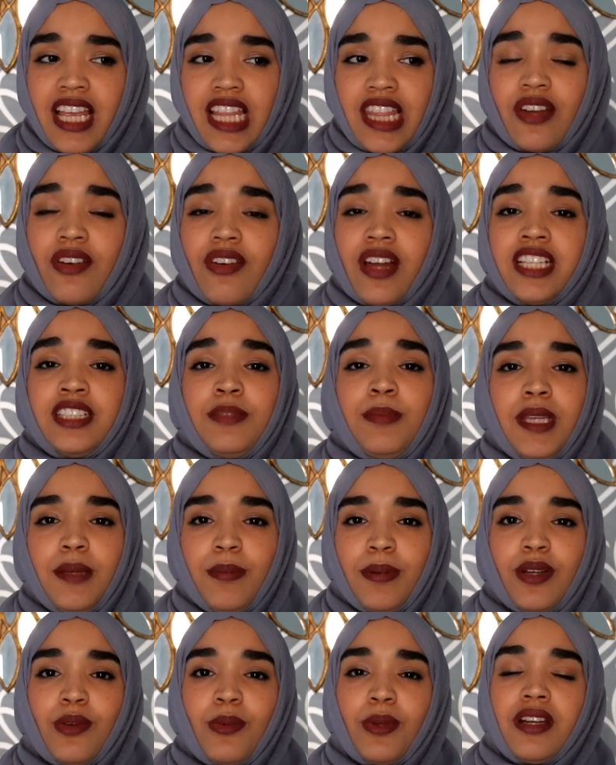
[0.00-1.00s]
The right
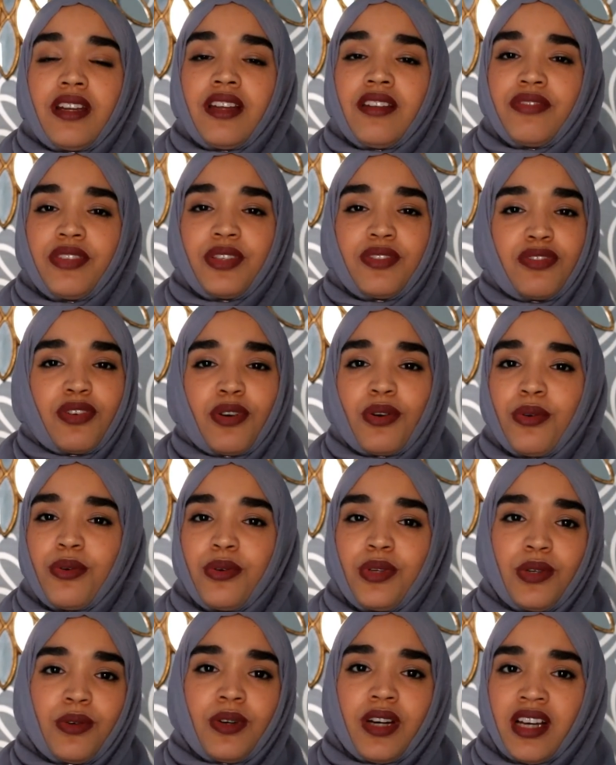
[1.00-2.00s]
people will love you for
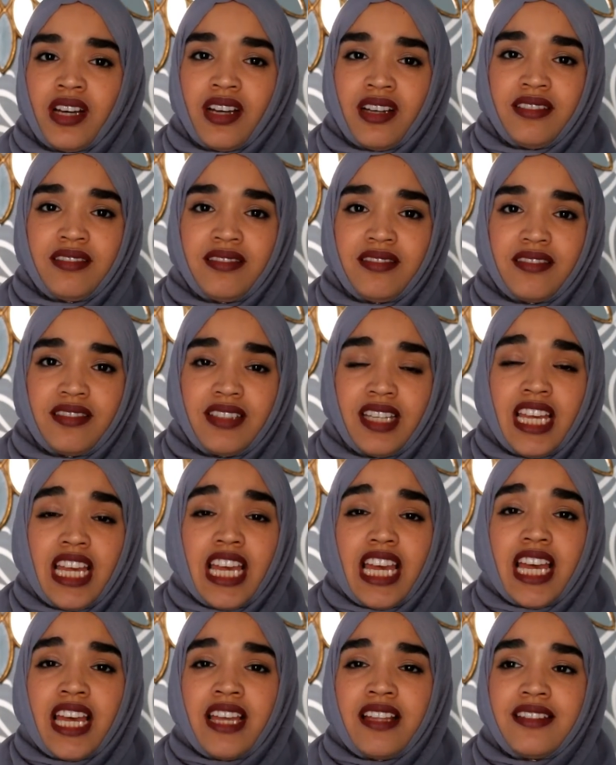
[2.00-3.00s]
who you are
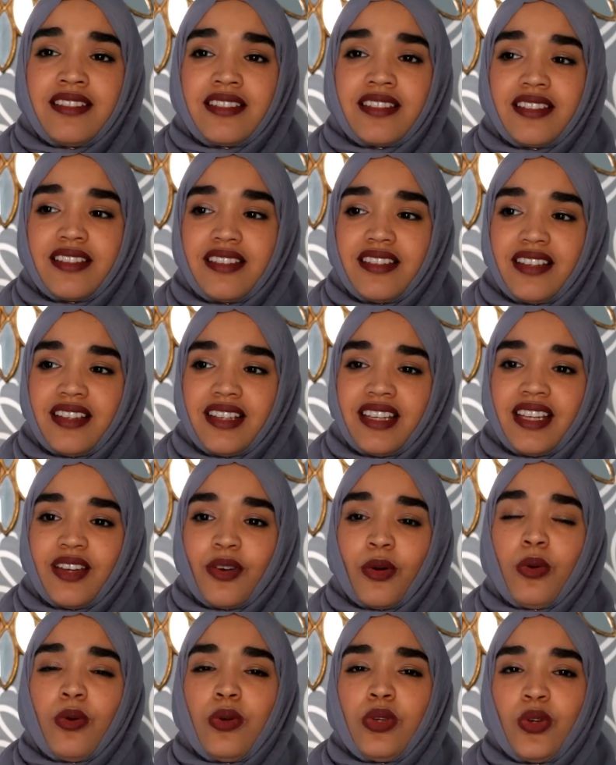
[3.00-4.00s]
and
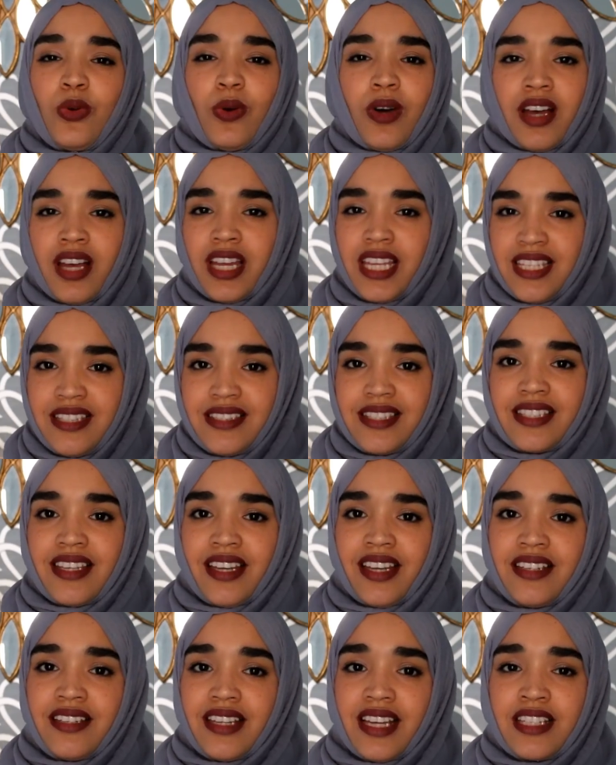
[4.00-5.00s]
who you are
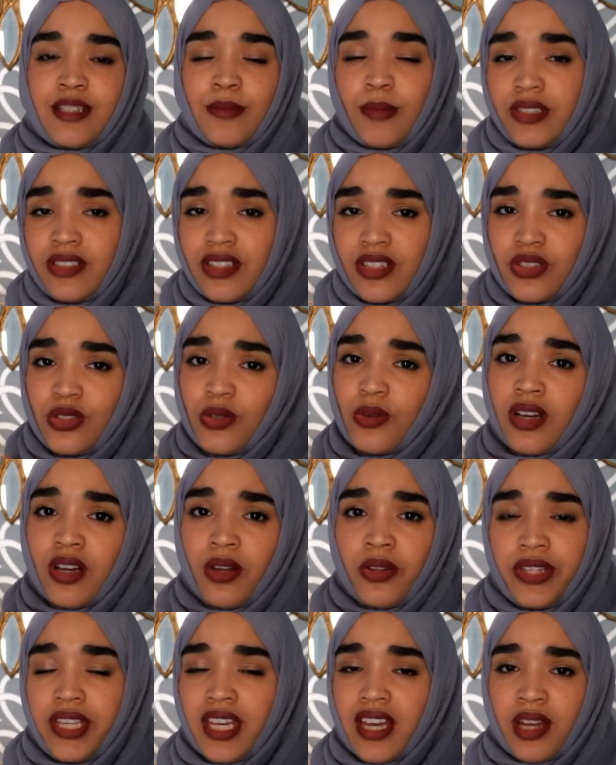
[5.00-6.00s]
inside as much as you are
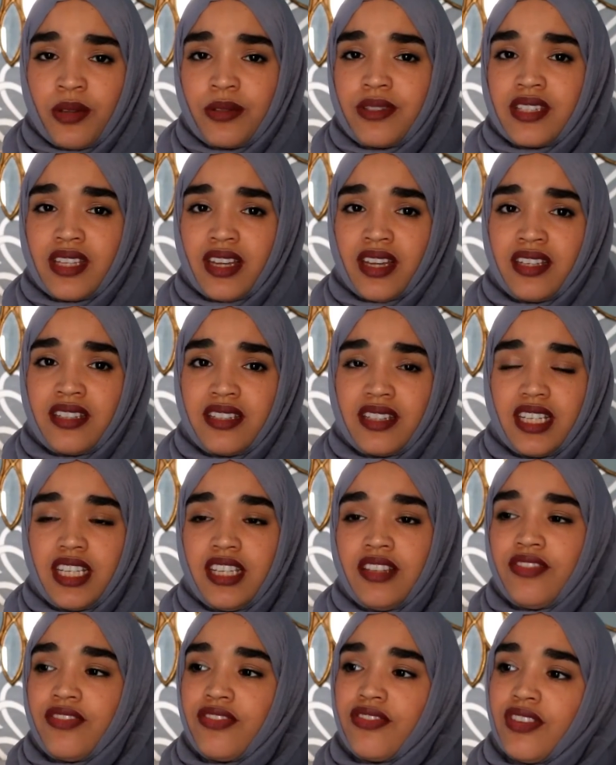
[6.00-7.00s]
on the outside.
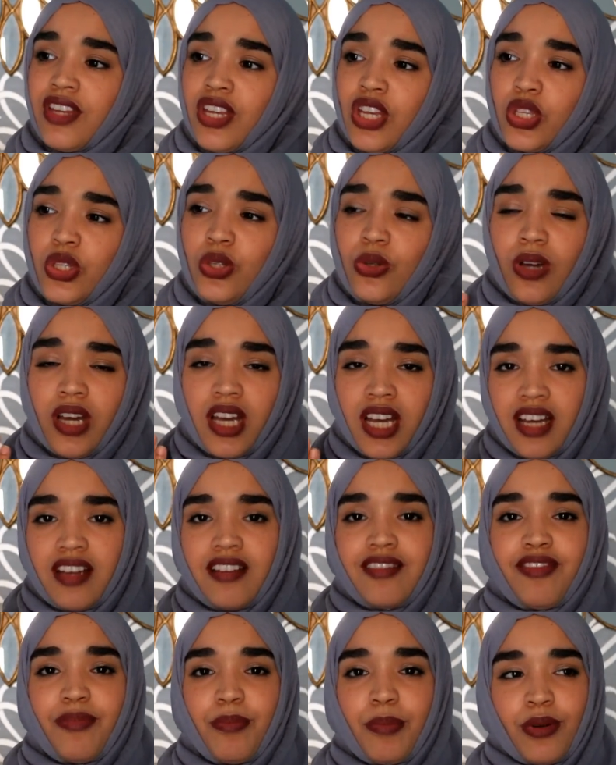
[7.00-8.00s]
If you
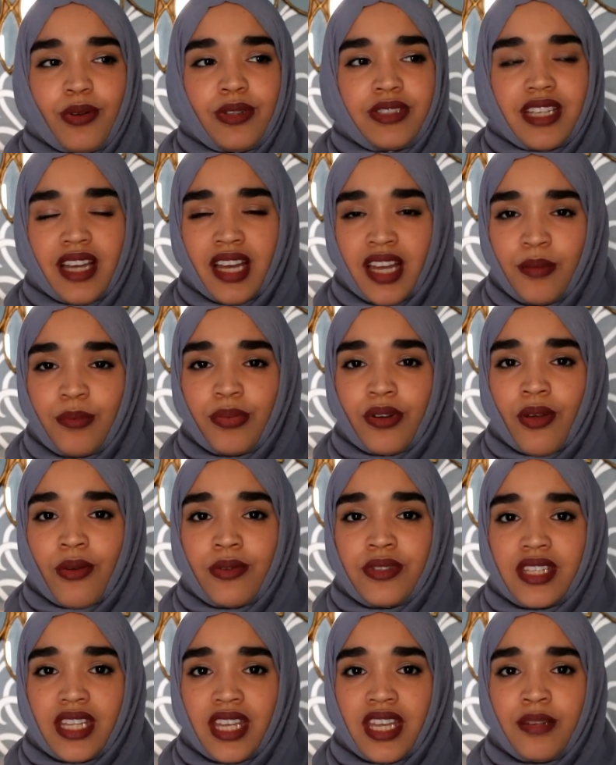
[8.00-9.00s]
have bold
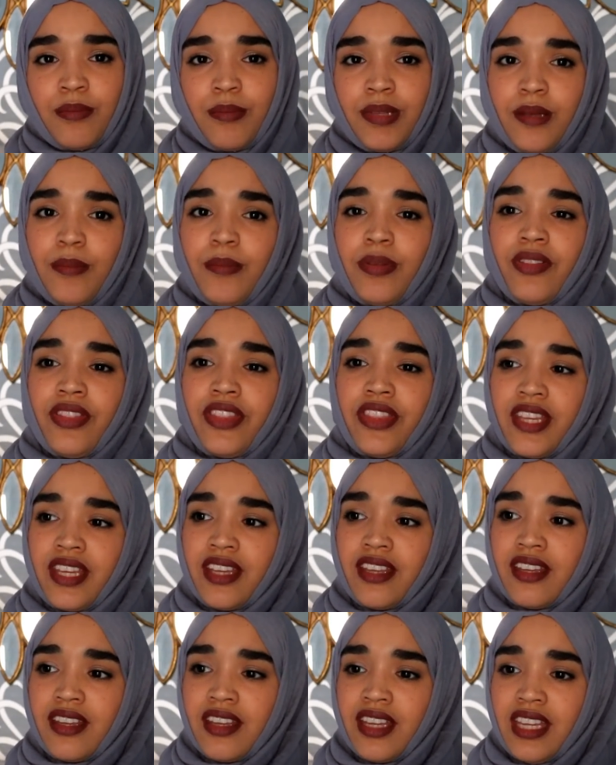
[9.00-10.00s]
eyebrows and people
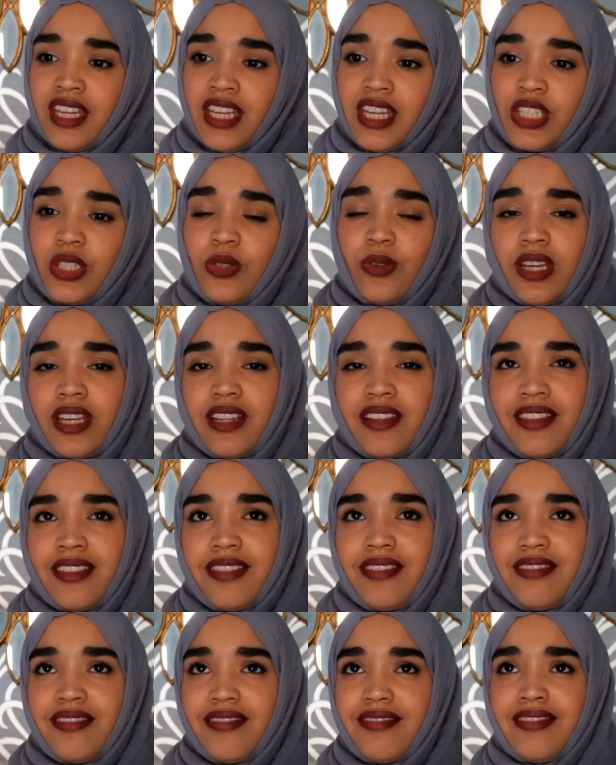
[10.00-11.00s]
think you,
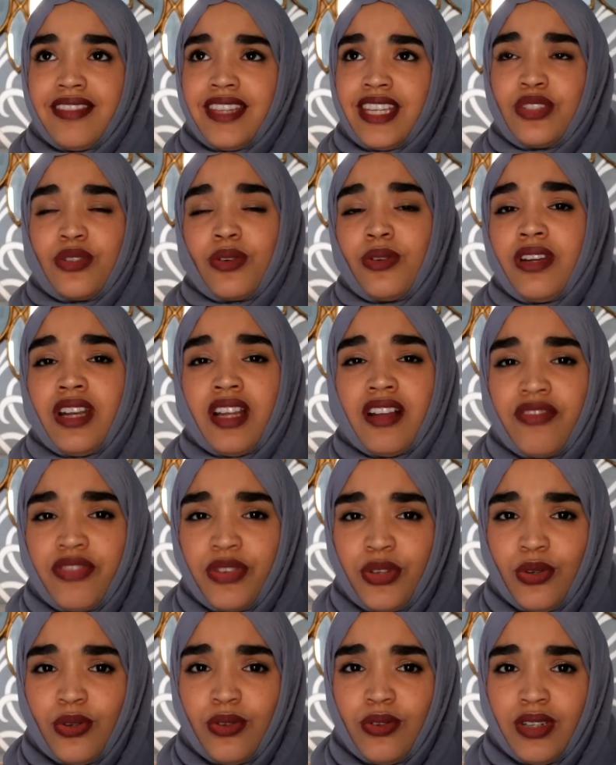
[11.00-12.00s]
they don't love
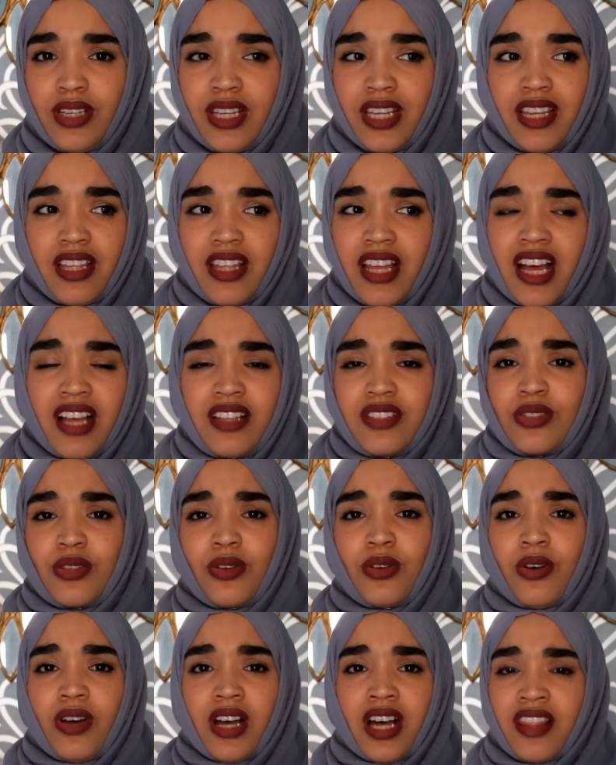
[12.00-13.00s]
you,
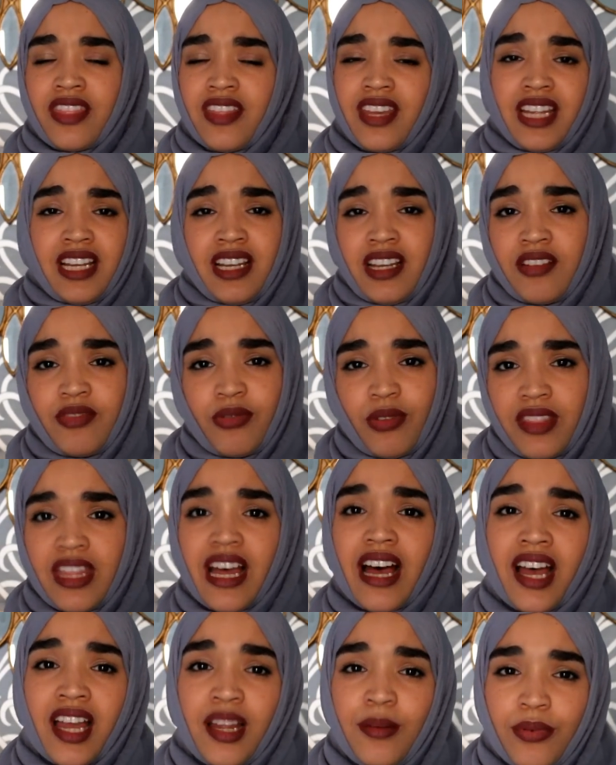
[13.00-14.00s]
so are they in love with
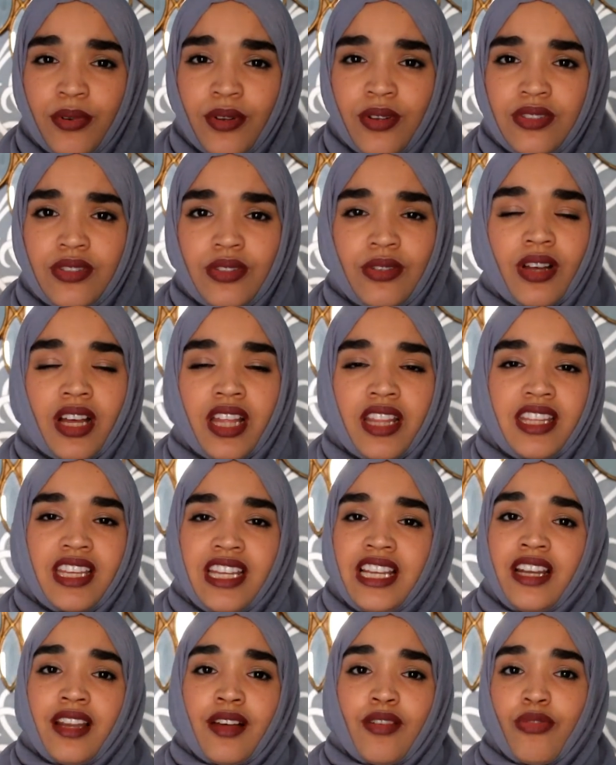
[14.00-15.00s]
the eyebrows or are they
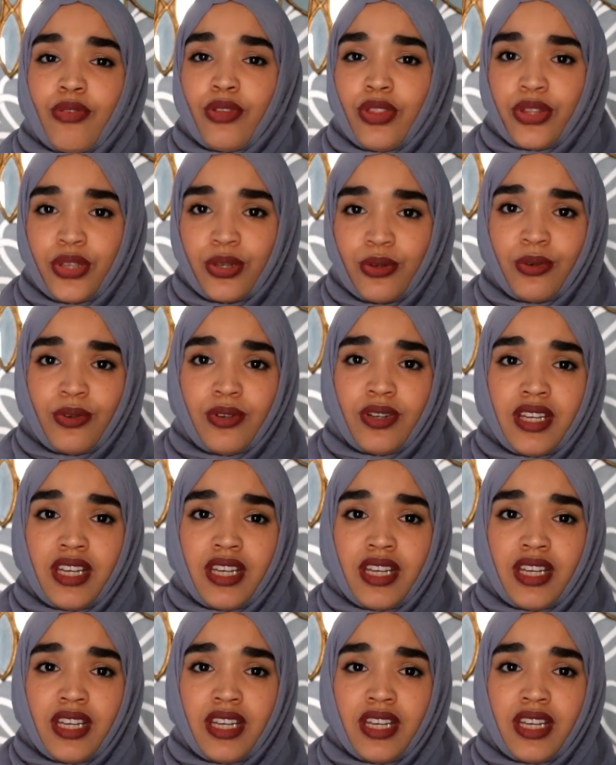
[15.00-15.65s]
in love with you?